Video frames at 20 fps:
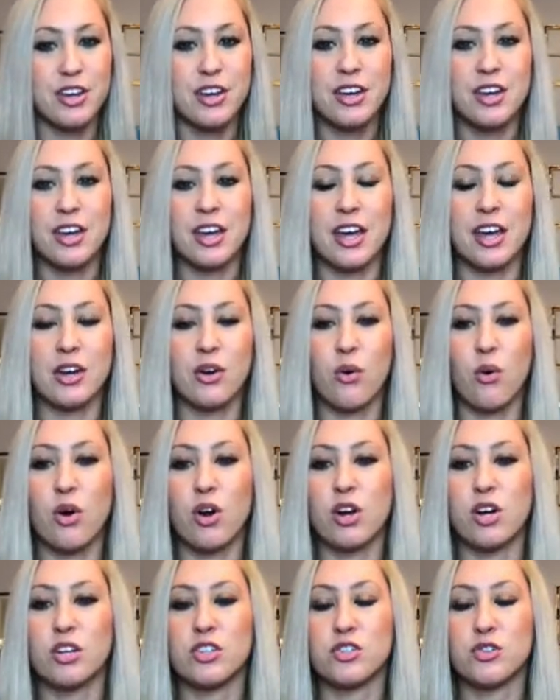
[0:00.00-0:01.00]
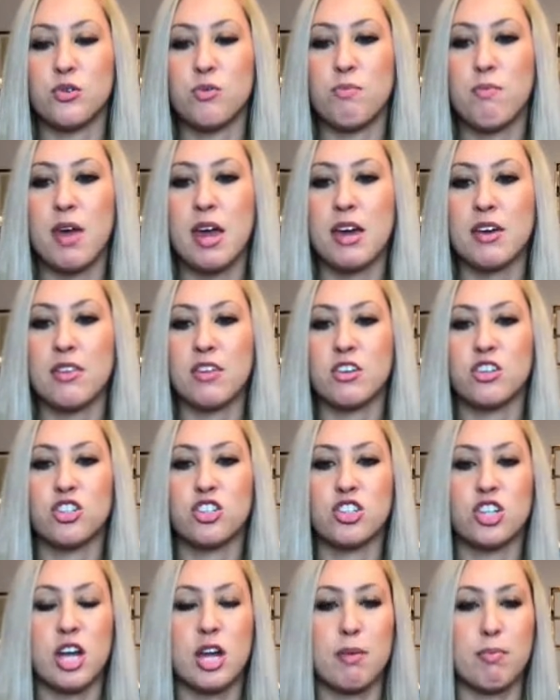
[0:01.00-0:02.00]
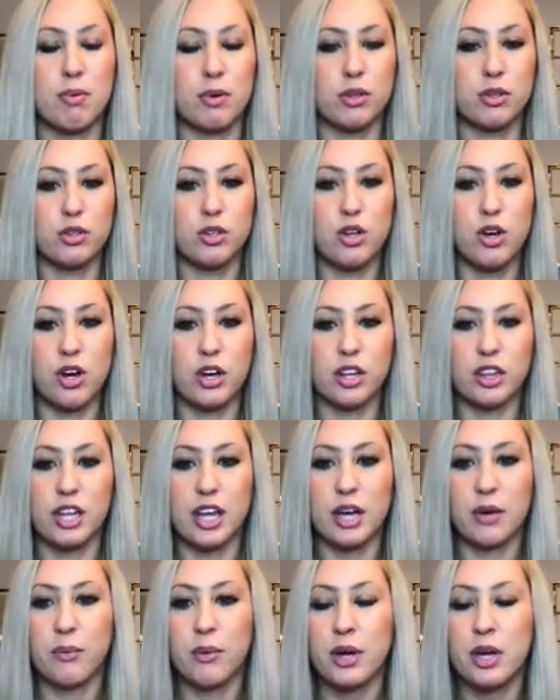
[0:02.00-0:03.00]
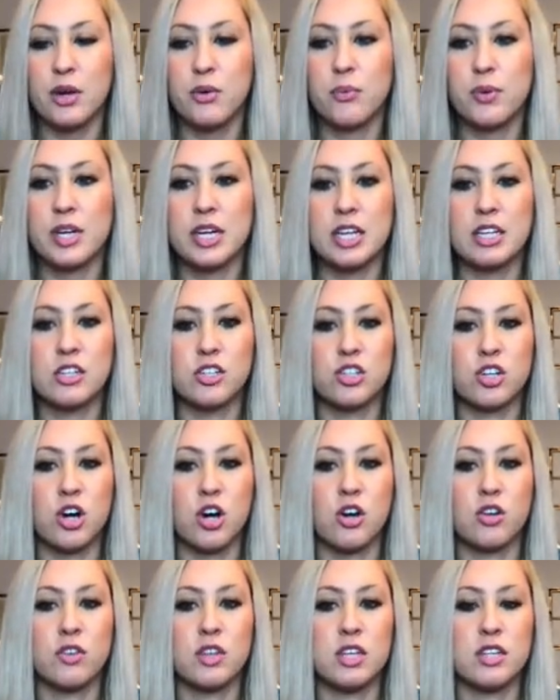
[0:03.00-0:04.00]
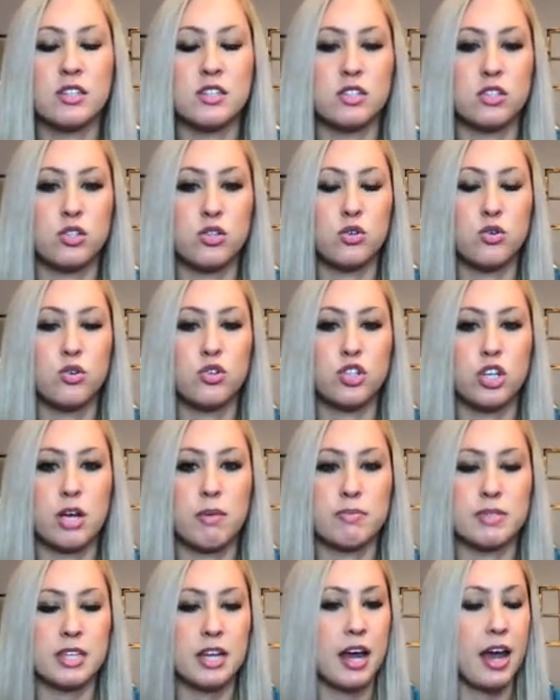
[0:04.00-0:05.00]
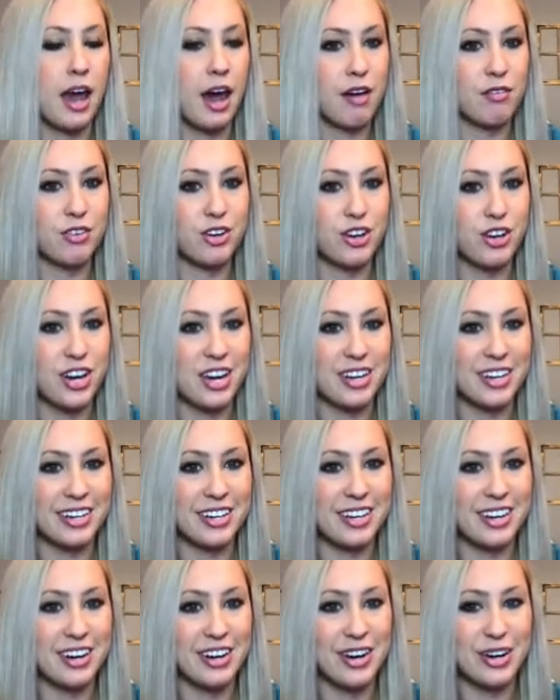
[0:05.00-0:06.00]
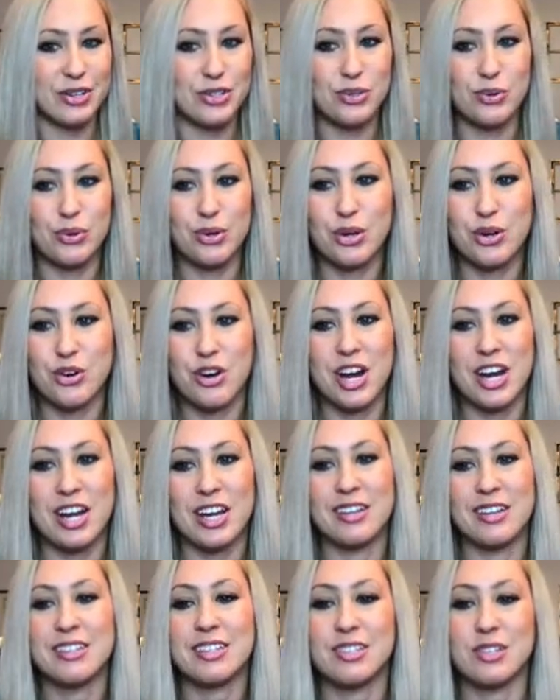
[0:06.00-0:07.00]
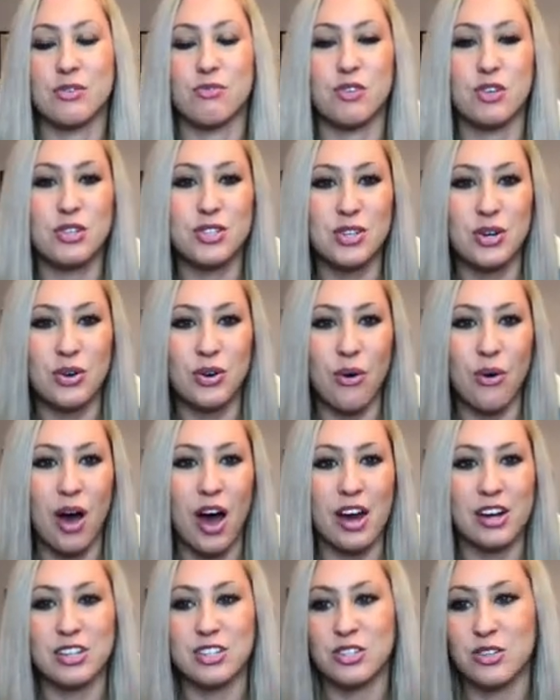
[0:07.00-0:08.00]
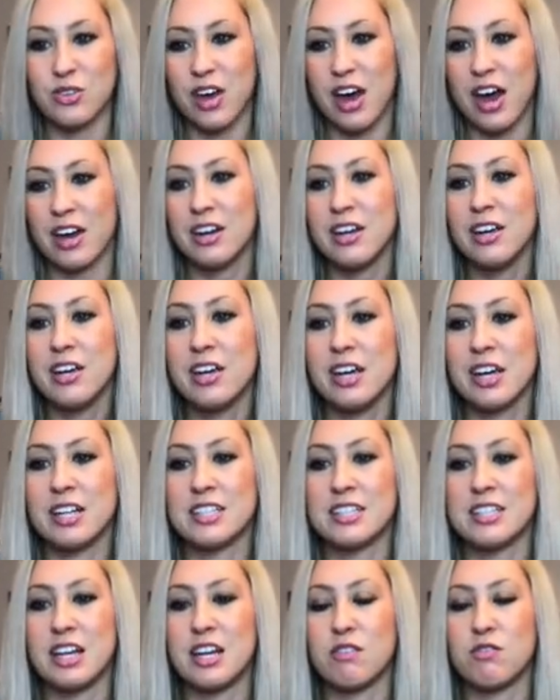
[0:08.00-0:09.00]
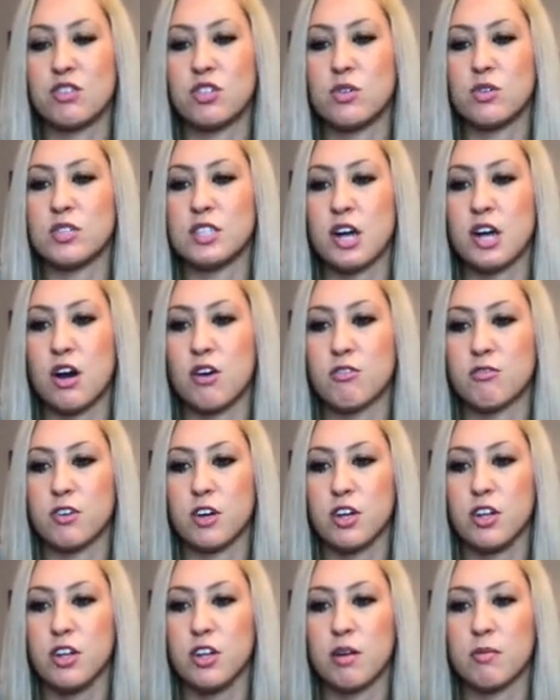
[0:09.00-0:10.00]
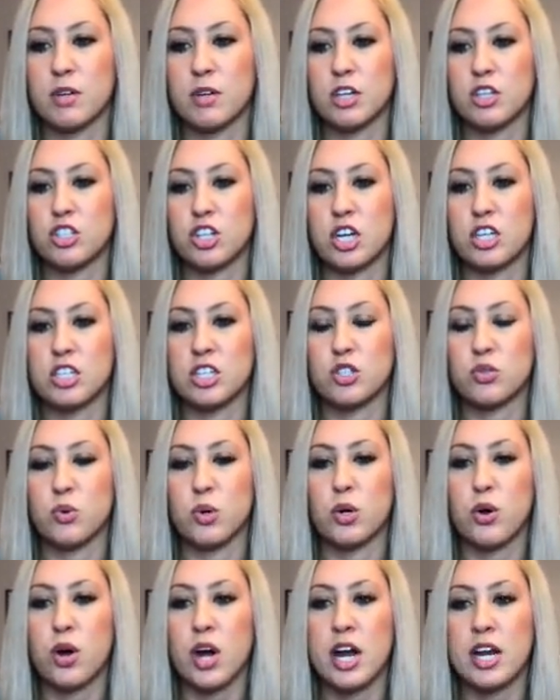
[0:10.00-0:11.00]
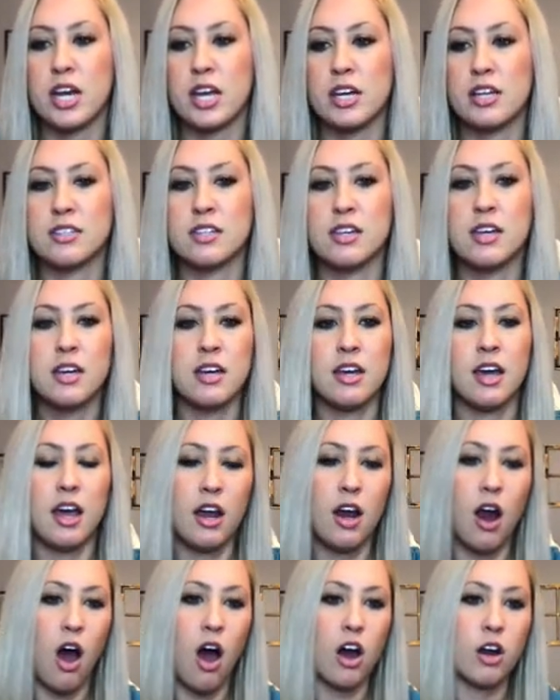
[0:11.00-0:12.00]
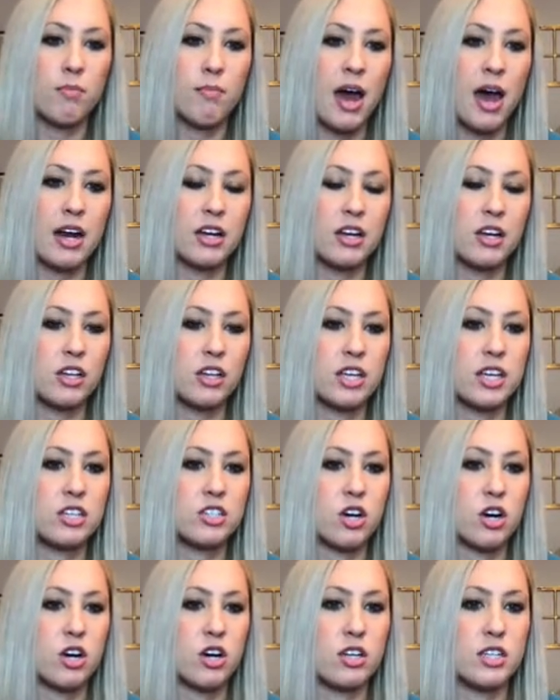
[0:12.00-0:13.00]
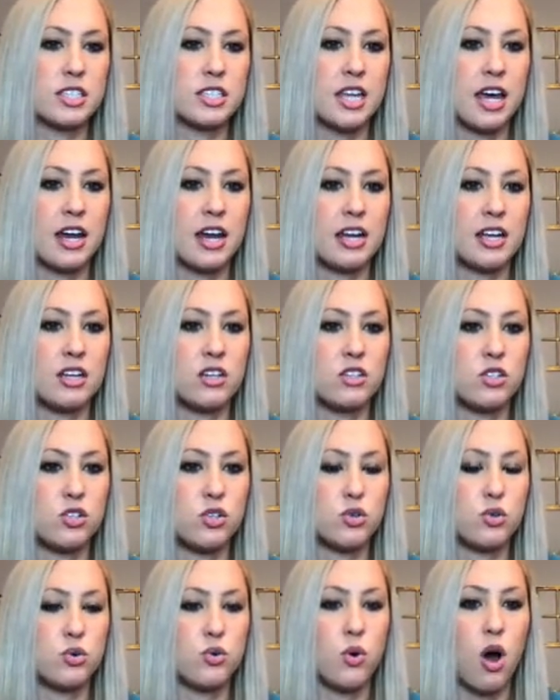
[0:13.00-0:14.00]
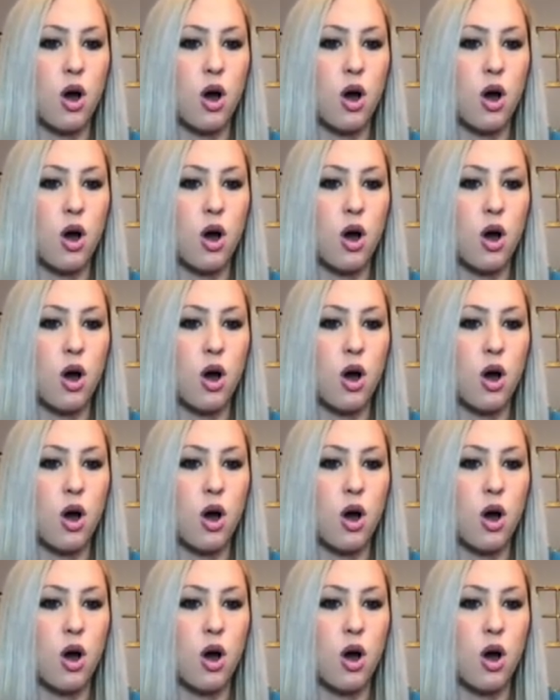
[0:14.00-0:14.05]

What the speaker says: In order to make the shape look liquid, we need to turn these two shapes that I have created here into a gradient. So if you don't know how to do that, instead of choosing our fill, I'm going to change it to a gradient. It automatically turns that into